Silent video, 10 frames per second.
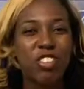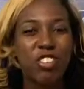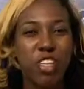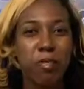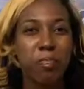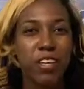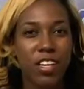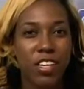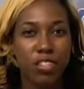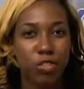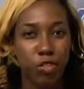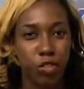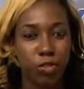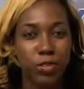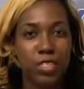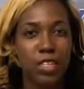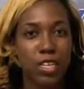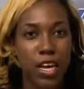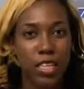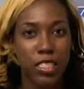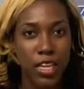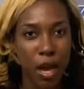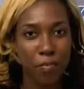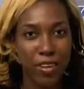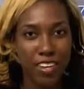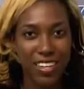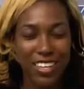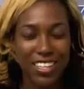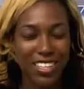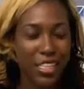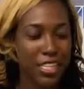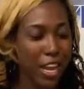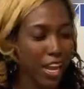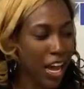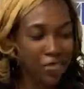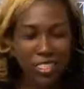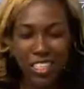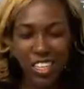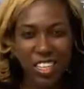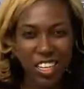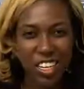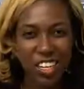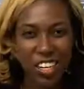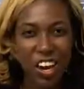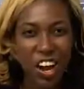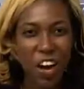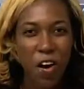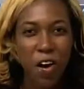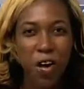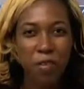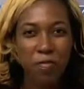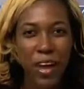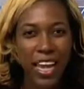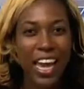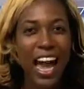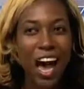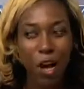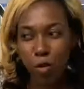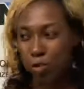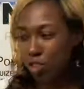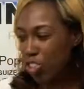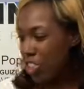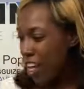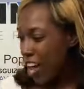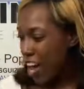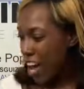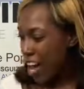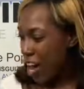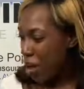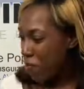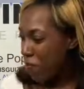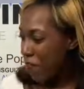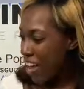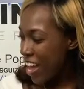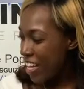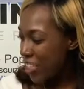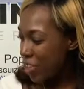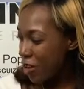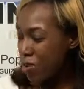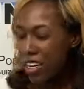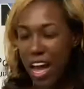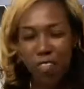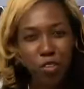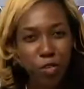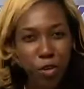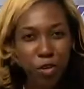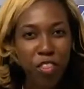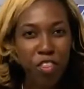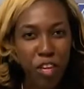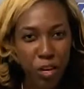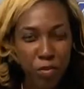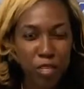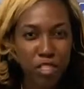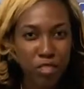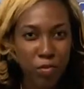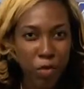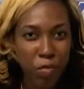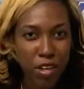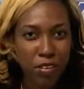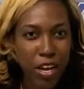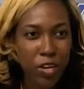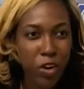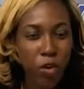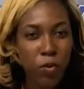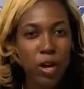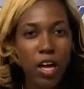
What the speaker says: jump into today's topic. Today I'm sitting here on my couch, and so I want to have a real therapist moment. I know